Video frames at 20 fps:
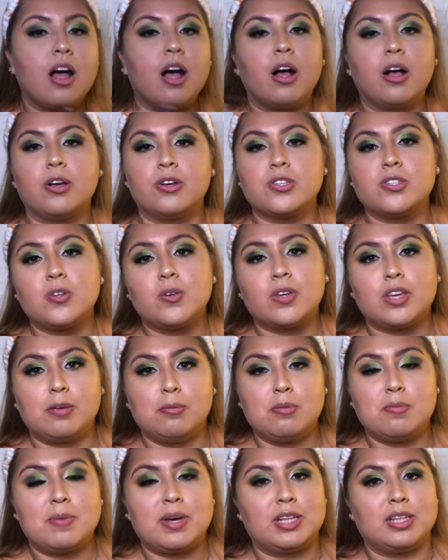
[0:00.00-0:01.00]
Also
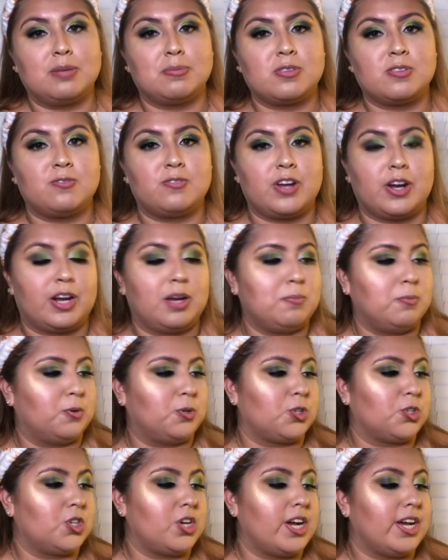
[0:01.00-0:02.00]
keeping my lips very
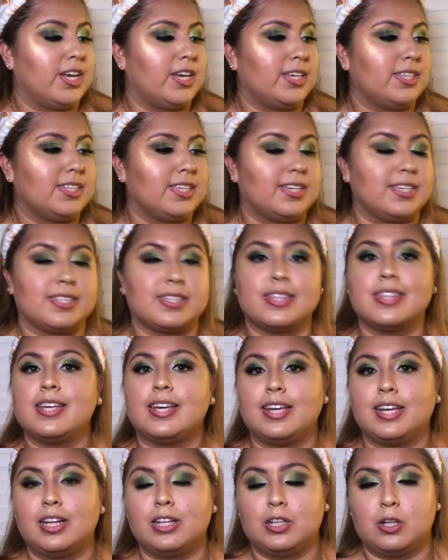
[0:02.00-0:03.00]
moisturized is
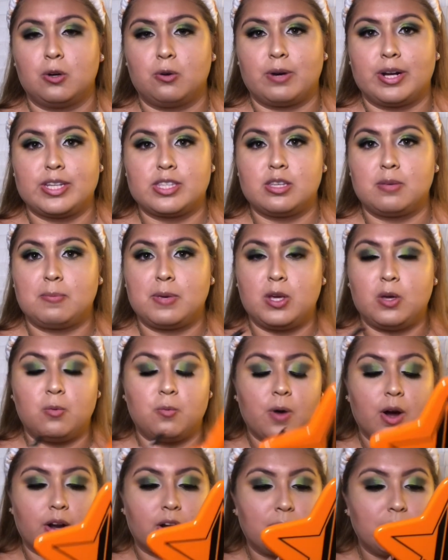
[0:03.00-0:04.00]
the Glow Recipe
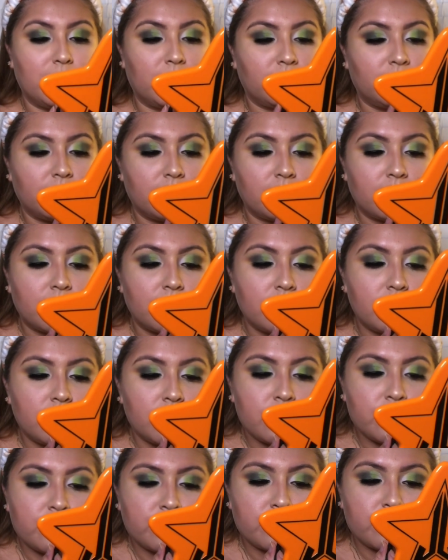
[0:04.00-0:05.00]
Watermelon
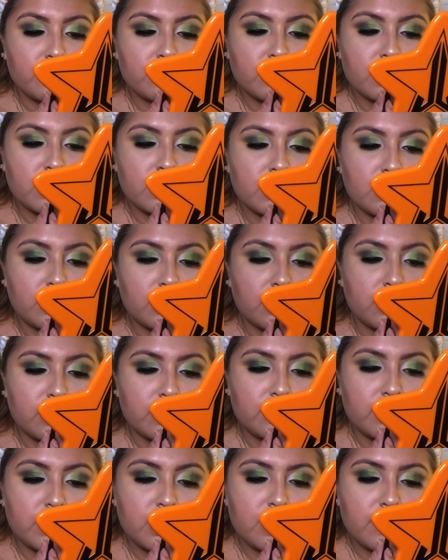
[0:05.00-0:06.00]
Lip
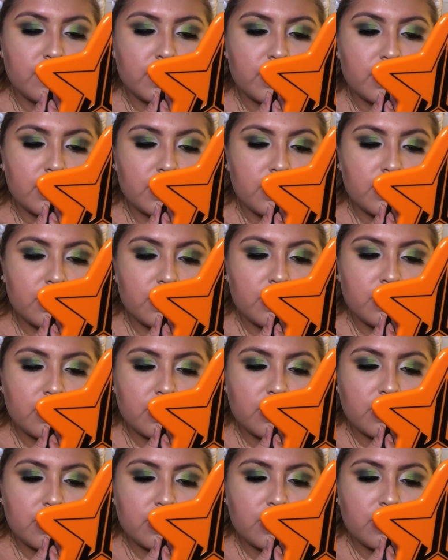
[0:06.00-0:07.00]
Balm, I think.
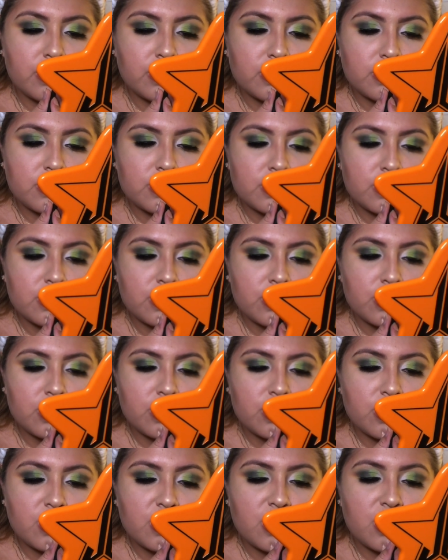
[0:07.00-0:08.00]
It is
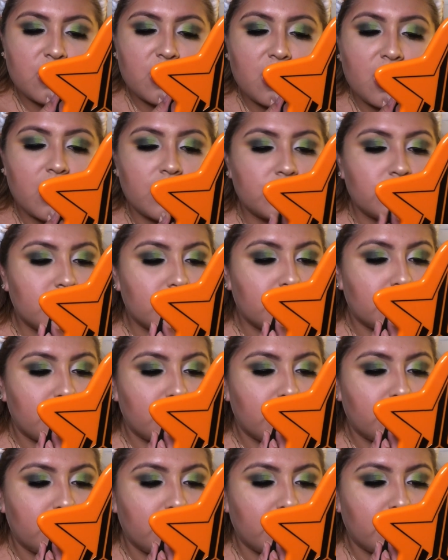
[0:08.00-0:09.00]

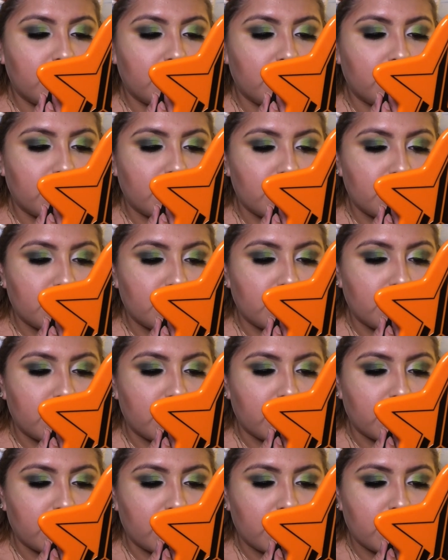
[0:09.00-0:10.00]
so great and
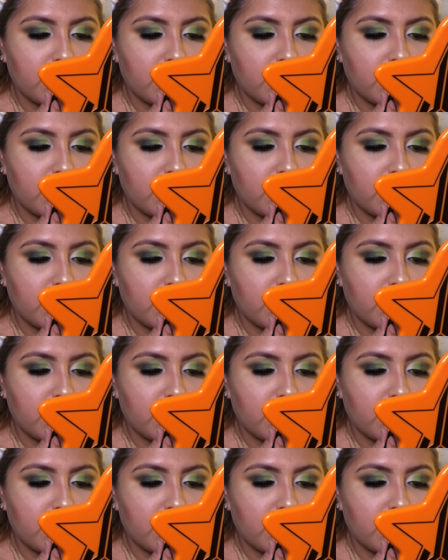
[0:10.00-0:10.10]
hydrating.